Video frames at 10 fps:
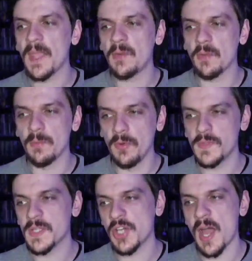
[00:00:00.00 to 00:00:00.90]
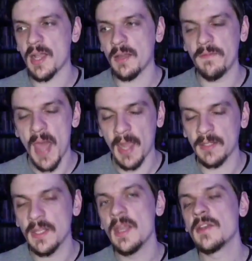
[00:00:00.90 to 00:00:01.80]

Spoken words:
and removes the shock effect.